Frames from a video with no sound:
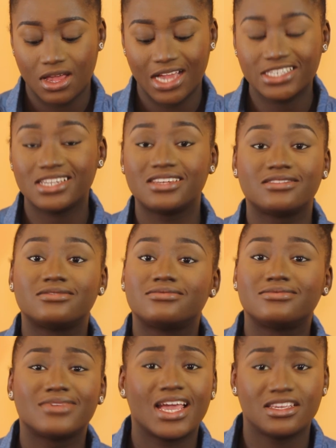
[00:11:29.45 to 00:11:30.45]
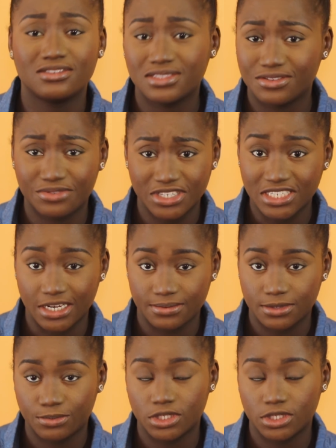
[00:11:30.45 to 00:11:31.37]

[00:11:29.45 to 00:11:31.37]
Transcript: I use different types,